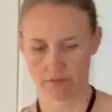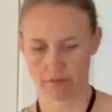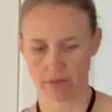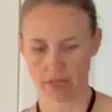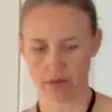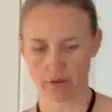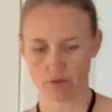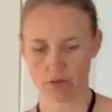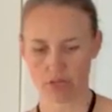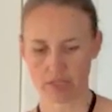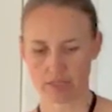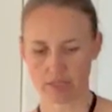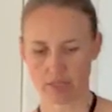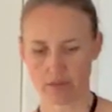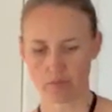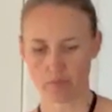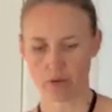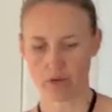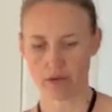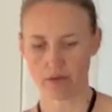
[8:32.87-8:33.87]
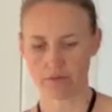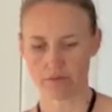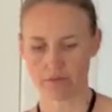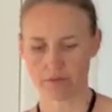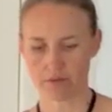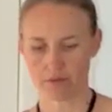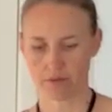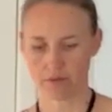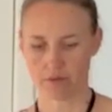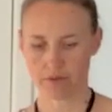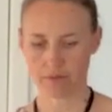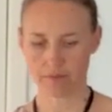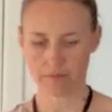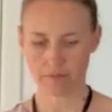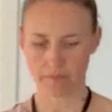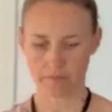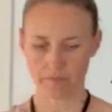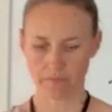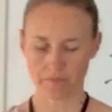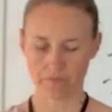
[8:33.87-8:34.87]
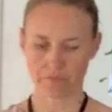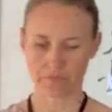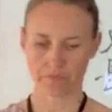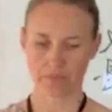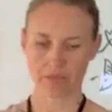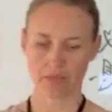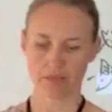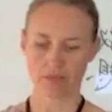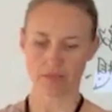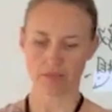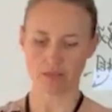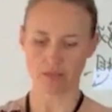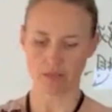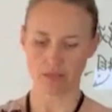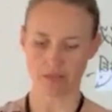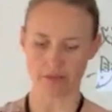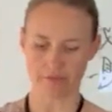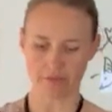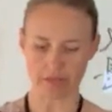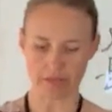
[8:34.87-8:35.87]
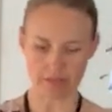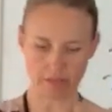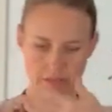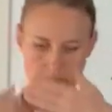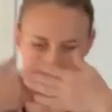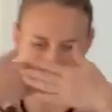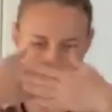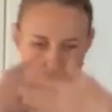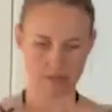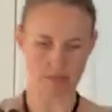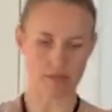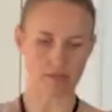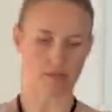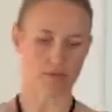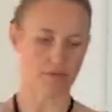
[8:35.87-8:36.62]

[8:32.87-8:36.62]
flowers above, and then I have like this